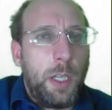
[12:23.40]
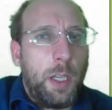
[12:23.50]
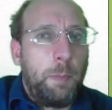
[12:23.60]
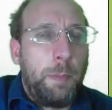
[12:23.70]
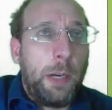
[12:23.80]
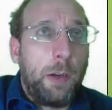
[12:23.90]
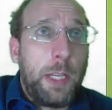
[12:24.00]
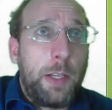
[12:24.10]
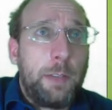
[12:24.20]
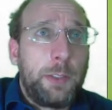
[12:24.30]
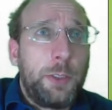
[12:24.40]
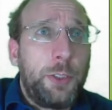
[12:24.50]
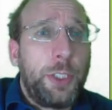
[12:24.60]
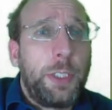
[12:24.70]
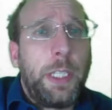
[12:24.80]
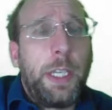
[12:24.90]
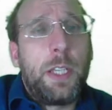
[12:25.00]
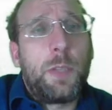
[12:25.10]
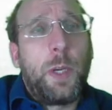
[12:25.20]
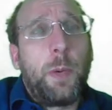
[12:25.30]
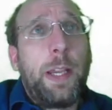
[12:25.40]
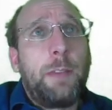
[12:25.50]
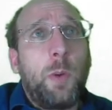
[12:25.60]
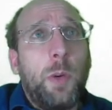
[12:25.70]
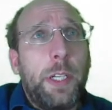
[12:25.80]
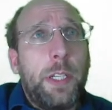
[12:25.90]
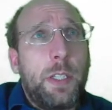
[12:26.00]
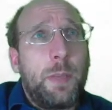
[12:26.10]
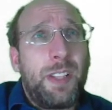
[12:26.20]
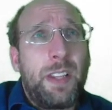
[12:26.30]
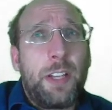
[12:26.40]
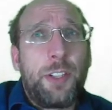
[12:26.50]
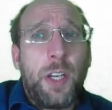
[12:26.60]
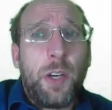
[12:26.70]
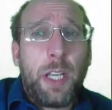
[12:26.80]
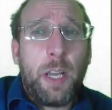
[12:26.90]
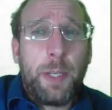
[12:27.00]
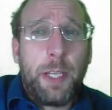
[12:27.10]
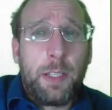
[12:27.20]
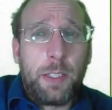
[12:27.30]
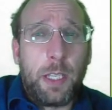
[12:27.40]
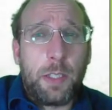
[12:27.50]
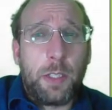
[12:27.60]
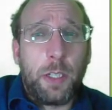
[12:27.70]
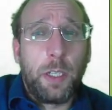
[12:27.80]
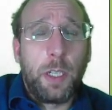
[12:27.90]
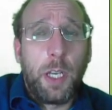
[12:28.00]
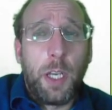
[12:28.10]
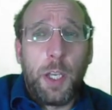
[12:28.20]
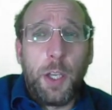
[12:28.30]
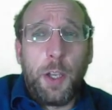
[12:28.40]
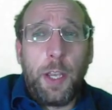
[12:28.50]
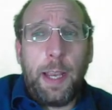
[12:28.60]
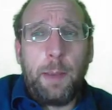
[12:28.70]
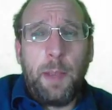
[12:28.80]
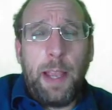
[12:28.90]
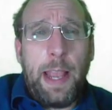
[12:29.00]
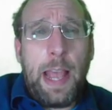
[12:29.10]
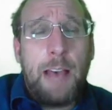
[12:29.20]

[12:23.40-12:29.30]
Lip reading: Parallel evolution is where we have organisms that share a common ancestor, have